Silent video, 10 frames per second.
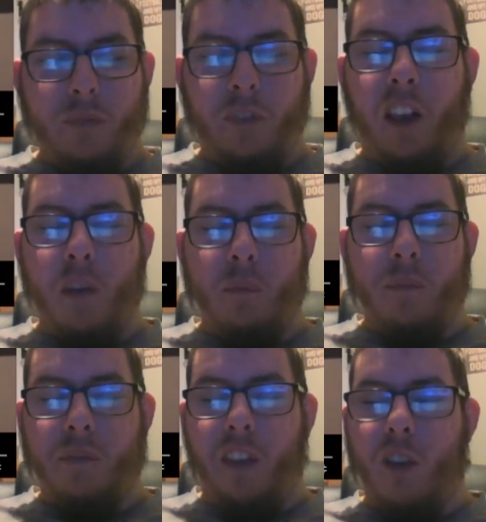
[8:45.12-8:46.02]
Yeah,
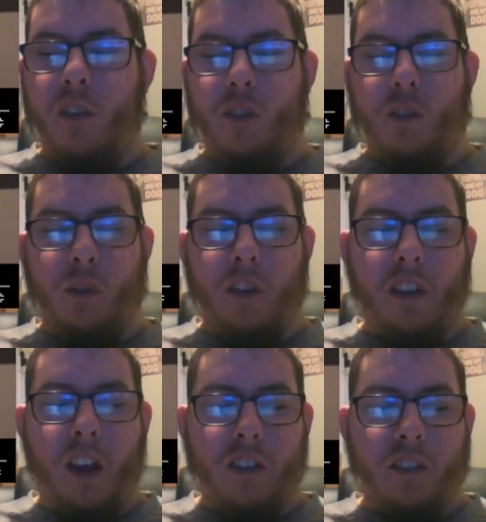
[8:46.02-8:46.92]
now he's just
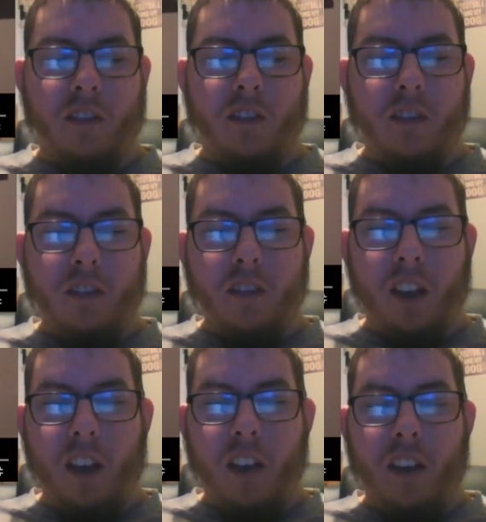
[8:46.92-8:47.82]
freestyling.
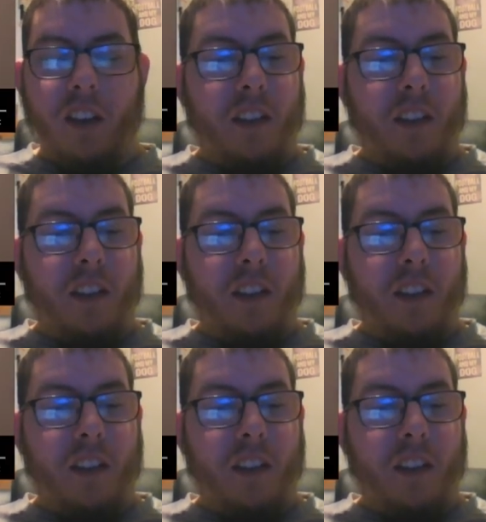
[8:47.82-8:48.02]
Can we do that?